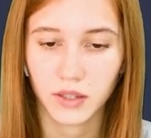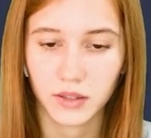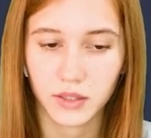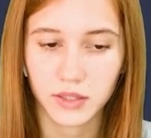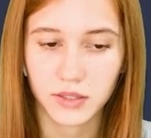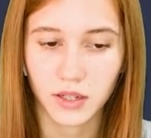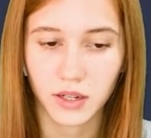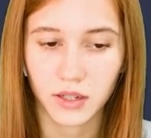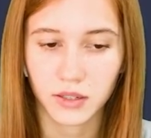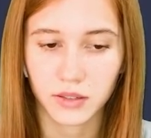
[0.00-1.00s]
These
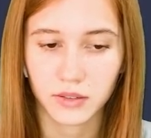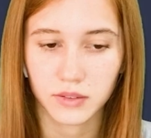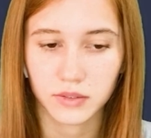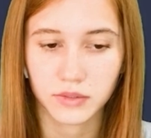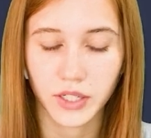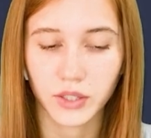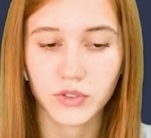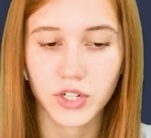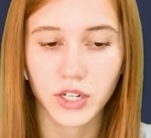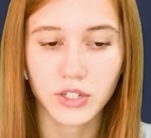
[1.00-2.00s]
are rate of
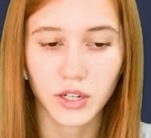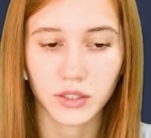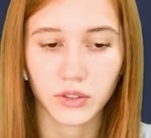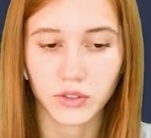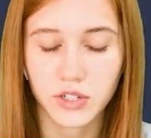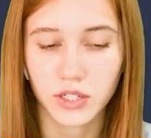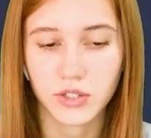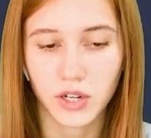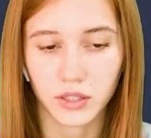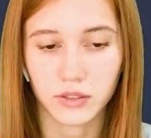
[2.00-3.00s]
change and don't change
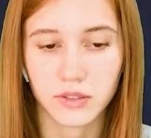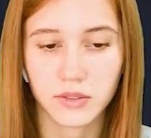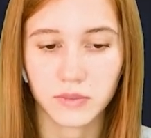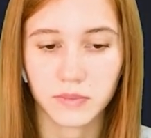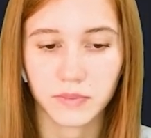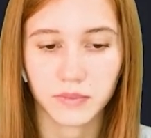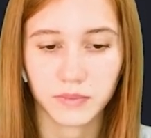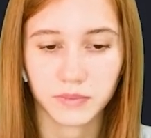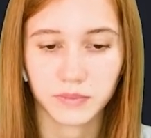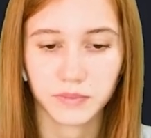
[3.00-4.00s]
channels.
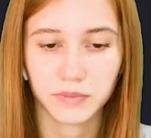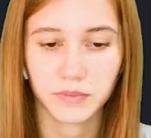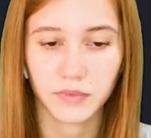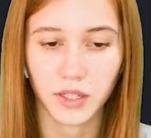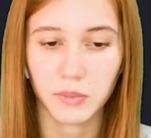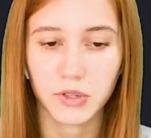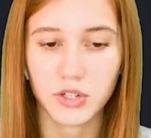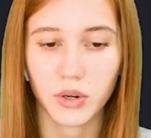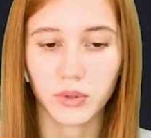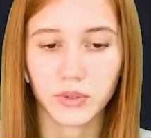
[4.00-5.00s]
Let me
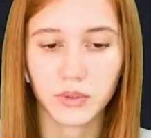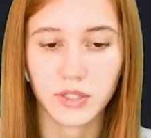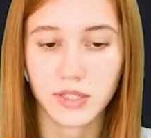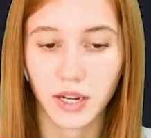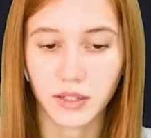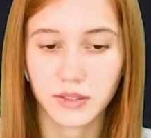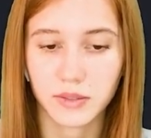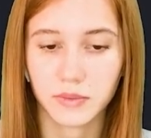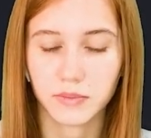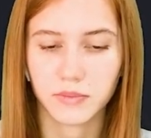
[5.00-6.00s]
show you the settings.
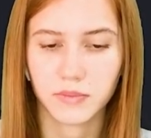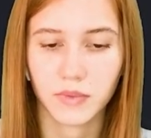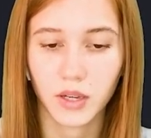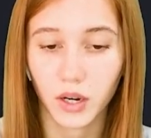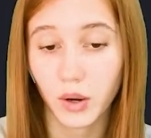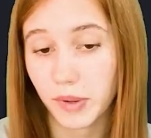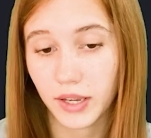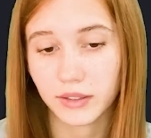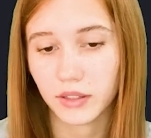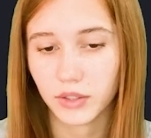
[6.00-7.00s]
Copy
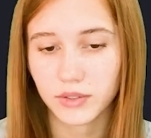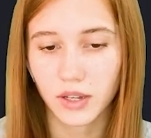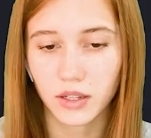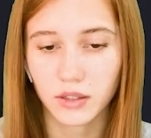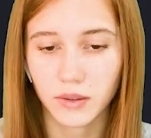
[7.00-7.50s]
and use it.